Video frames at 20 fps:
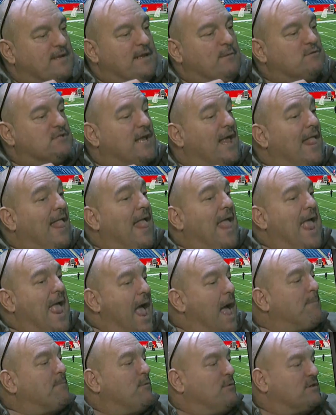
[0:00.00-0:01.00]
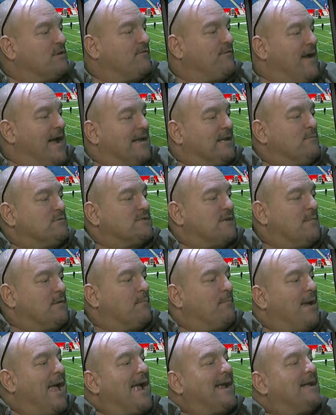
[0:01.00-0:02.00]
he was happy with the fact he was coming
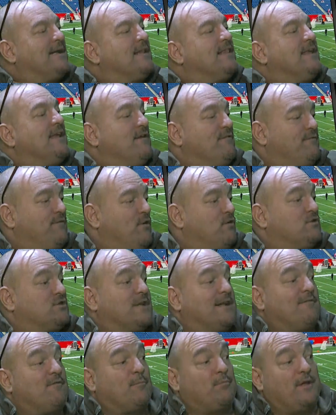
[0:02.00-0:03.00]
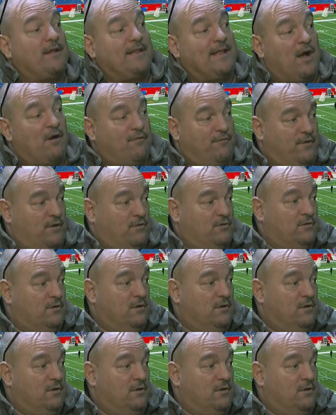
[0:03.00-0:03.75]
back into the infield instead of to play the outfield.